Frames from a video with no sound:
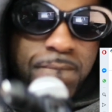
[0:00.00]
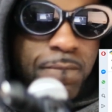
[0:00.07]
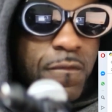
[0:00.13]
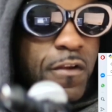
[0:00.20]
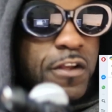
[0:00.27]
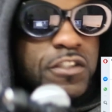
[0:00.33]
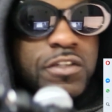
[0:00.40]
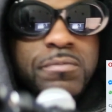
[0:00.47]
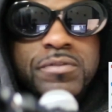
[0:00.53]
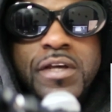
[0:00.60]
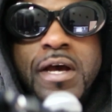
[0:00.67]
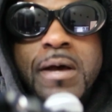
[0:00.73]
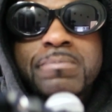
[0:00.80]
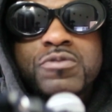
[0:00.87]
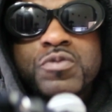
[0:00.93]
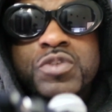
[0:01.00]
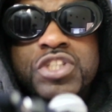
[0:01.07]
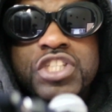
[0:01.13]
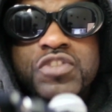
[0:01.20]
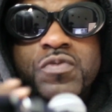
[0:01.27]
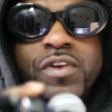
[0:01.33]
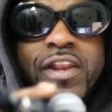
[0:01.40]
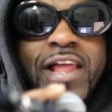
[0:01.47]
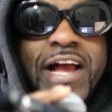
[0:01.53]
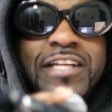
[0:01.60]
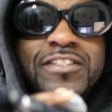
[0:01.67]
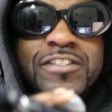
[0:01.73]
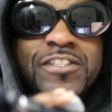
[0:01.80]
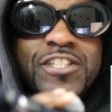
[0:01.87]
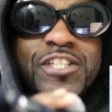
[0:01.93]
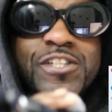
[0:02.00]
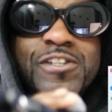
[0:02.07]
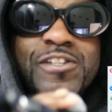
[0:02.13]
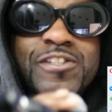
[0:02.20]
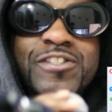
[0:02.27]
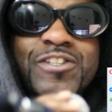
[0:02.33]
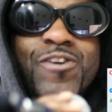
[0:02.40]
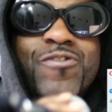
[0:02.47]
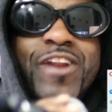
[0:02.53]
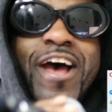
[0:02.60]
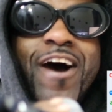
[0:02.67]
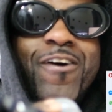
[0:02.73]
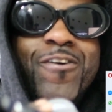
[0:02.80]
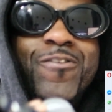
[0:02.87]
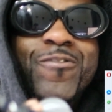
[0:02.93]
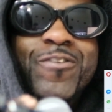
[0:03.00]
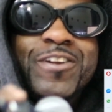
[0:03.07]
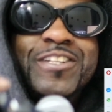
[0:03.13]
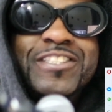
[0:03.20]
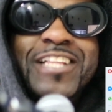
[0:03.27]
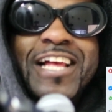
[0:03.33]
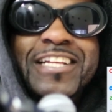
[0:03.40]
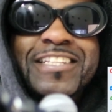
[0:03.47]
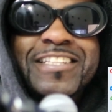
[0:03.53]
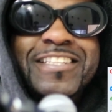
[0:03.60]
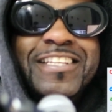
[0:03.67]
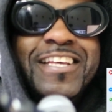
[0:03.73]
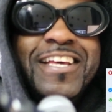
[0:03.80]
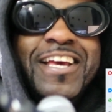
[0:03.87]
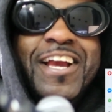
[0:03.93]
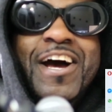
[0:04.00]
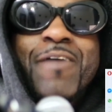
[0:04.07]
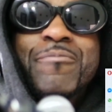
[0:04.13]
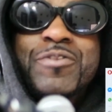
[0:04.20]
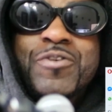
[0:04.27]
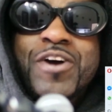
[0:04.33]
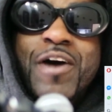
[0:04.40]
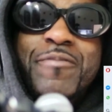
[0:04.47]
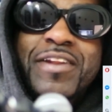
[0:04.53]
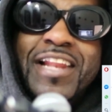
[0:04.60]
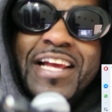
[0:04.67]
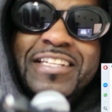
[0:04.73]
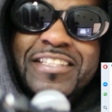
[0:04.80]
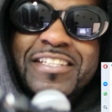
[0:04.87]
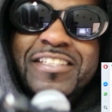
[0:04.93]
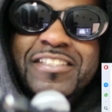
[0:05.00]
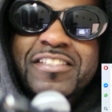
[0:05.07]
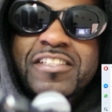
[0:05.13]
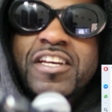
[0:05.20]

Sometimes we just relax and chill and zone out. When it's like, you come in like this,